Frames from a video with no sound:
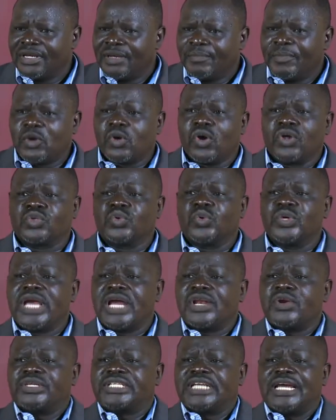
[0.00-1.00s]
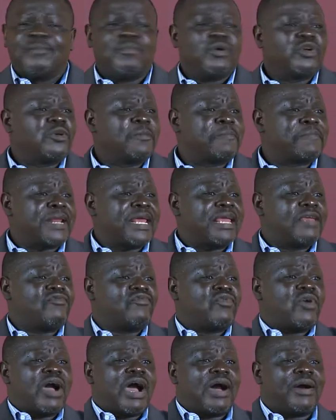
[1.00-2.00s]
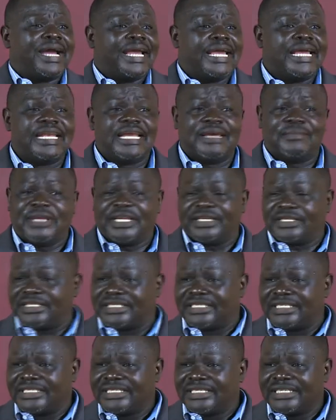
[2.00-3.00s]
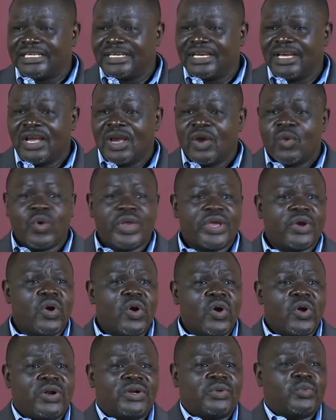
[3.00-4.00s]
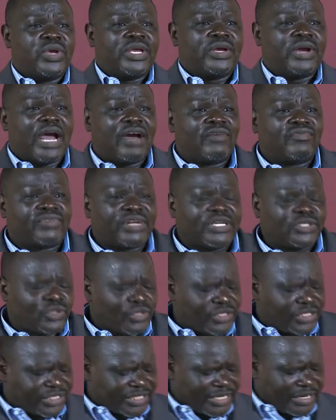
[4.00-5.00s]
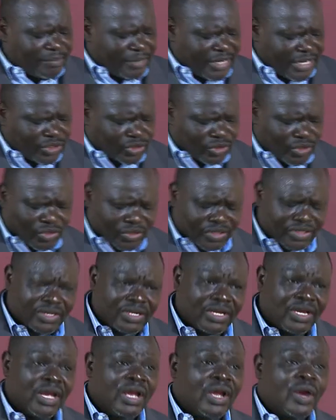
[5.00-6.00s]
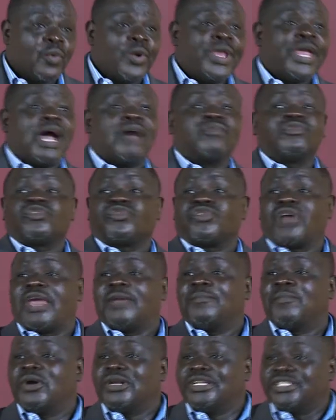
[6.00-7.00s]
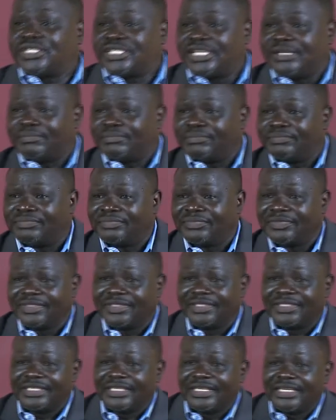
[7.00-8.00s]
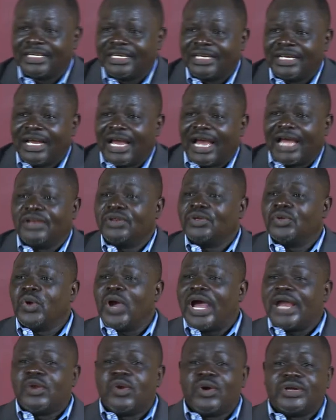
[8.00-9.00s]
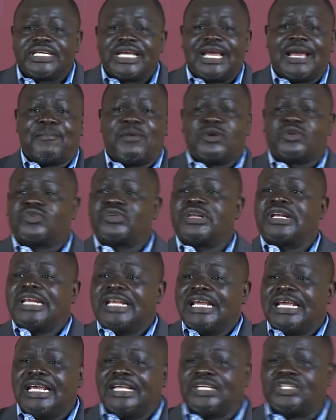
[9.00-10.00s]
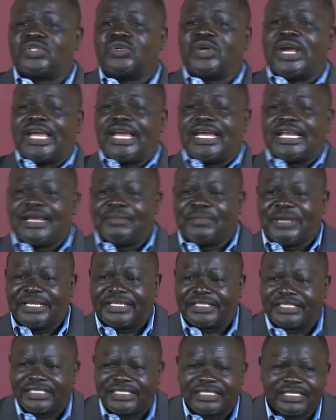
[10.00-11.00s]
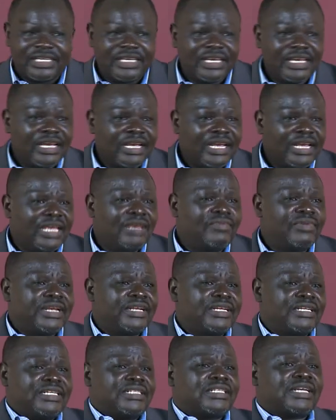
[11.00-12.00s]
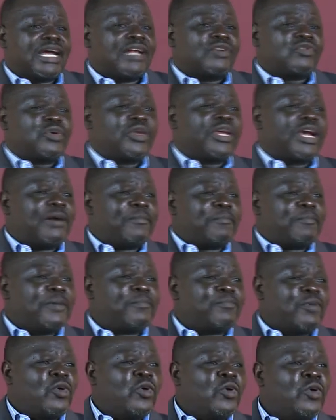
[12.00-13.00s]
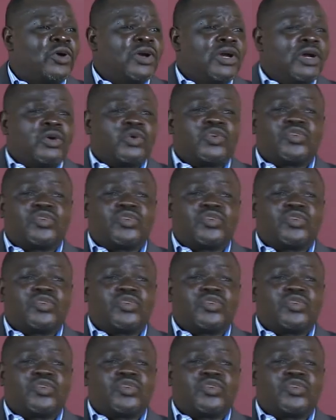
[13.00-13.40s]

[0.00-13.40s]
Because we are not able to pray for our enemies. We, hold, we have racial discrimination. We have tribalism. And you are not able to release your enemies. Even in this country, we have people who